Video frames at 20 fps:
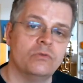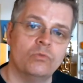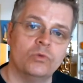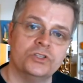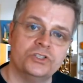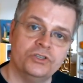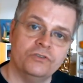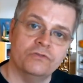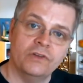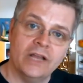
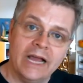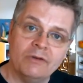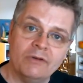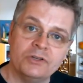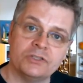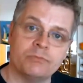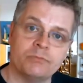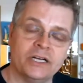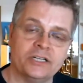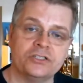once you've
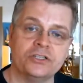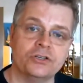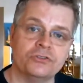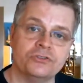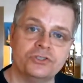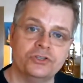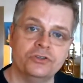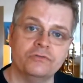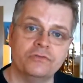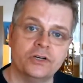loudness matched
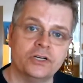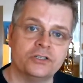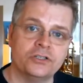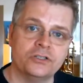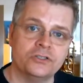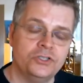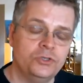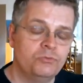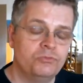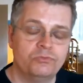those two
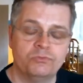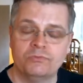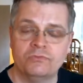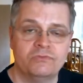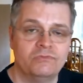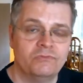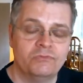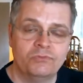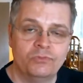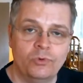versions, you
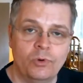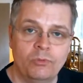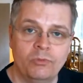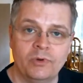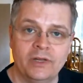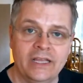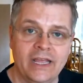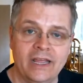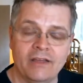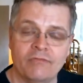
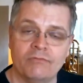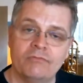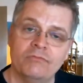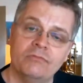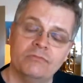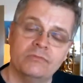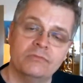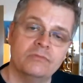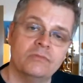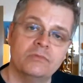probably hear
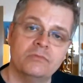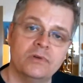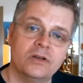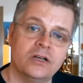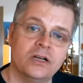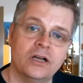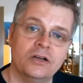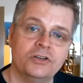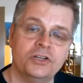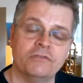
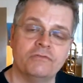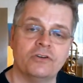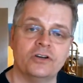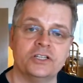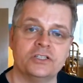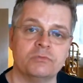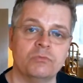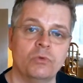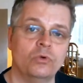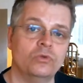only a very
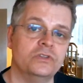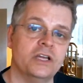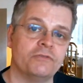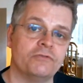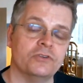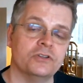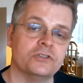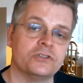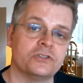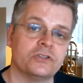small
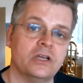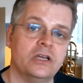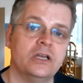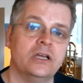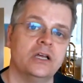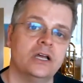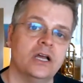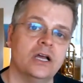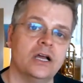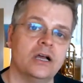difference,
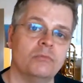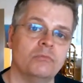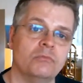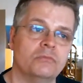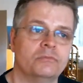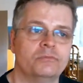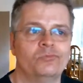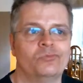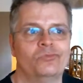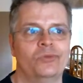
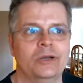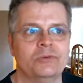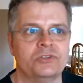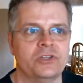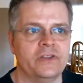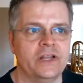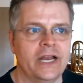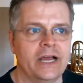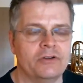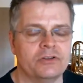perhaps at the
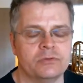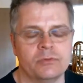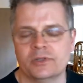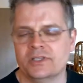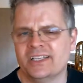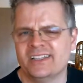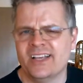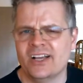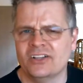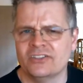loudest moments. It's
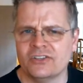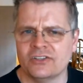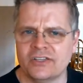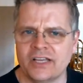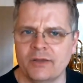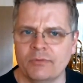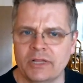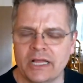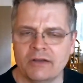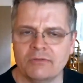hard to say
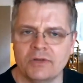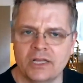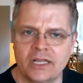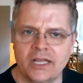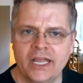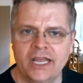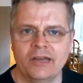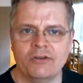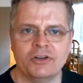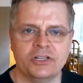without
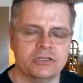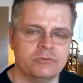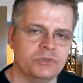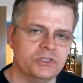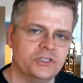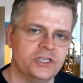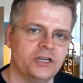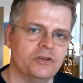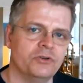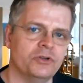hearing the
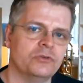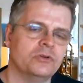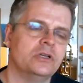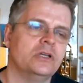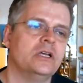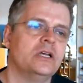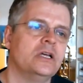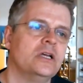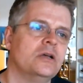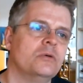material.
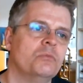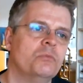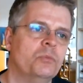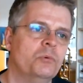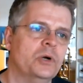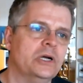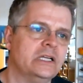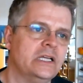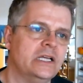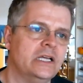But